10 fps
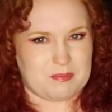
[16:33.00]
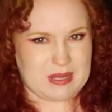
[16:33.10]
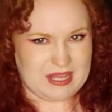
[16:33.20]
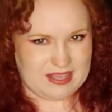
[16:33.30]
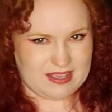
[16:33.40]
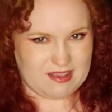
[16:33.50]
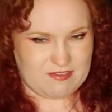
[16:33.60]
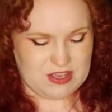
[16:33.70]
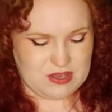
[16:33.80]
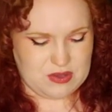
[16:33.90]
But
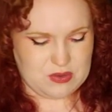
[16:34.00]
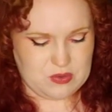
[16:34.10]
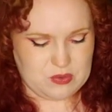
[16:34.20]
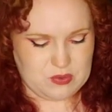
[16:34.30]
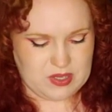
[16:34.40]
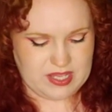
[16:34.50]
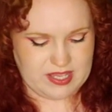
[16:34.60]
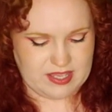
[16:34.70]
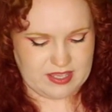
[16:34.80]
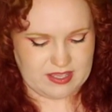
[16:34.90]
if
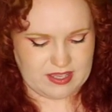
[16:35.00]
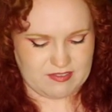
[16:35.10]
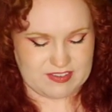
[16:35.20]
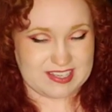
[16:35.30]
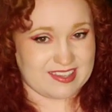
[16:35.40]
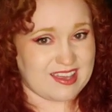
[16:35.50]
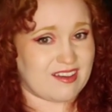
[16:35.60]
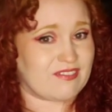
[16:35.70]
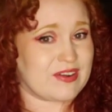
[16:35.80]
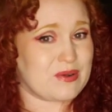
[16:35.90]
it's like
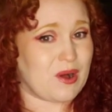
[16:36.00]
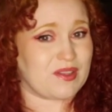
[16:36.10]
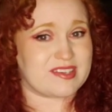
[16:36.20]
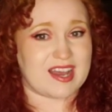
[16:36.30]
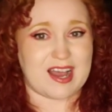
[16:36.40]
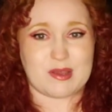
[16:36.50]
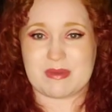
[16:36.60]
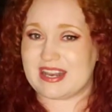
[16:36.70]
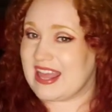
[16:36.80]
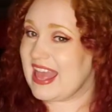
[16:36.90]
that for you all the
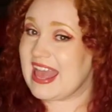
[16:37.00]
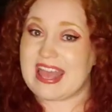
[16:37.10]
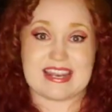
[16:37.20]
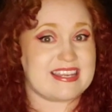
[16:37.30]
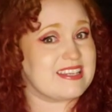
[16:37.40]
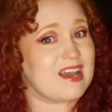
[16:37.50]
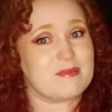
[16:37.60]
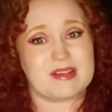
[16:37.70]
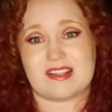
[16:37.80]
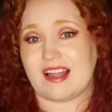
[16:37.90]
time, and
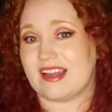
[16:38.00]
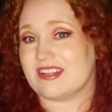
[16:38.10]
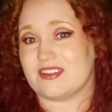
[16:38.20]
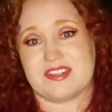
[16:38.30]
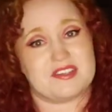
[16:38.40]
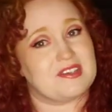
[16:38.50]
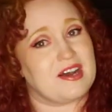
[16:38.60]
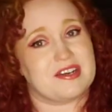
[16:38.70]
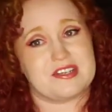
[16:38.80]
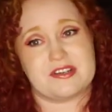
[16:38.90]
anytime a client tries to
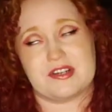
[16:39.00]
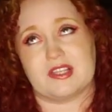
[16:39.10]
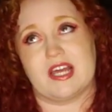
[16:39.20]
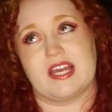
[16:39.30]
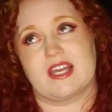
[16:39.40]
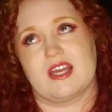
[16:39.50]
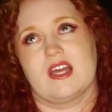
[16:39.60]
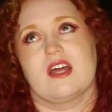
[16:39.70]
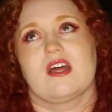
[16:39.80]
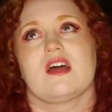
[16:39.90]
talk to you, you're like,
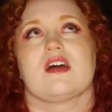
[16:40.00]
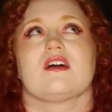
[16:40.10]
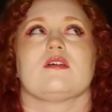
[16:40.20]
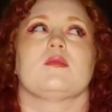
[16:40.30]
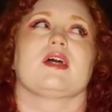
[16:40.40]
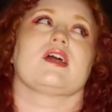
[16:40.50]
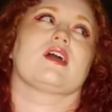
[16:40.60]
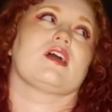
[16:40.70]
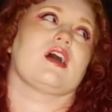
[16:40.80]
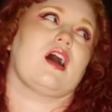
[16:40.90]
oh my
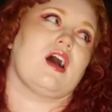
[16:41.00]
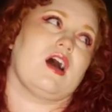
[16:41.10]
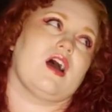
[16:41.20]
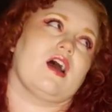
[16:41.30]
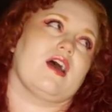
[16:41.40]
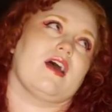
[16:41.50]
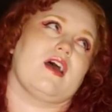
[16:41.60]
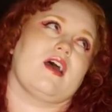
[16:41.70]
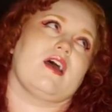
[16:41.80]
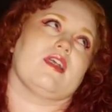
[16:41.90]

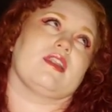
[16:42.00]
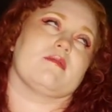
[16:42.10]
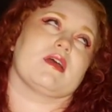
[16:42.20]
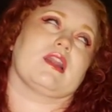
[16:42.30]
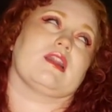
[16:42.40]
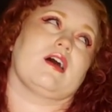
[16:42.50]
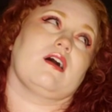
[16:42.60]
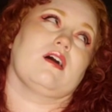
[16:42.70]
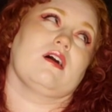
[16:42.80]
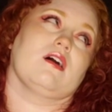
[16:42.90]
god, leave me
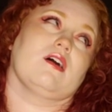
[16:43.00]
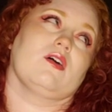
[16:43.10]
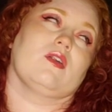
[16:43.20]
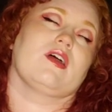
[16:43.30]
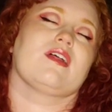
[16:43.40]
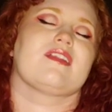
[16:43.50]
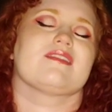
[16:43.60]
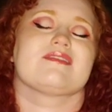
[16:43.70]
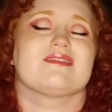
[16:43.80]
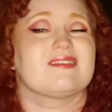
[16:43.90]
alone.
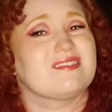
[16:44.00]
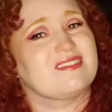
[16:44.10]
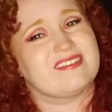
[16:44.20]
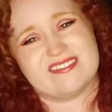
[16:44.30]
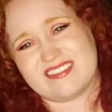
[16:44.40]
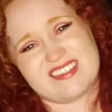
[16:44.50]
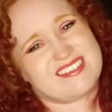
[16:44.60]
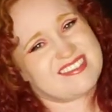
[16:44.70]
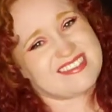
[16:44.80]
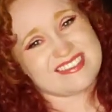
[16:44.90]

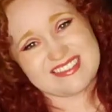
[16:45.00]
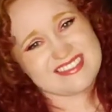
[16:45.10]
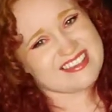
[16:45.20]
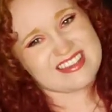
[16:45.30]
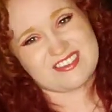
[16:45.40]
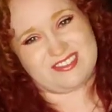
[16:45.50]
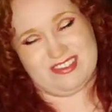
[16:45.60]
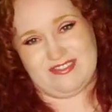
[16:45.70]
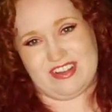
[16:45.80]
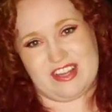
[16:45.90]
This isn't the
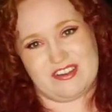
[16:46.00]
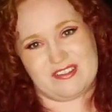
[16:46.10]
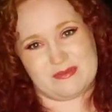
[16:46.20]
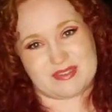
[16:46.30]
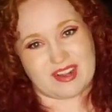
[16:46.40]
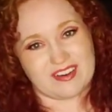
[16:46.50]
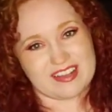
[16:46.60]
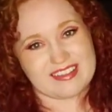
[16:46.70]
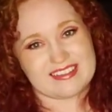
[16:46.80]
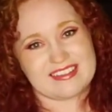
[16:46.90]
industry for you. I'm
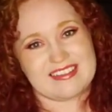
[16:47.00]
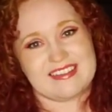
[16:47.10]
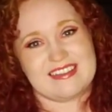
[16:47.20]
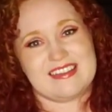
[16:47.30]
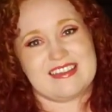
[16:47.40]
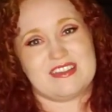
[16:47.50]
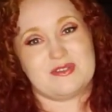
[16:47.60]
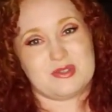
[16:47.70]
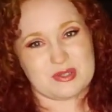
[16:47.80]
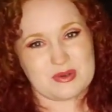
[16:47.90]
sorry.
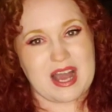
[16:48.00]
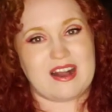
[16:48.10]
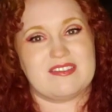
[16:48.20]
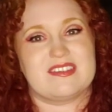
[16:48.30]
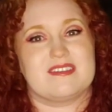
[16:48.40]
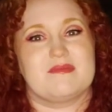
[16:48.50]
You have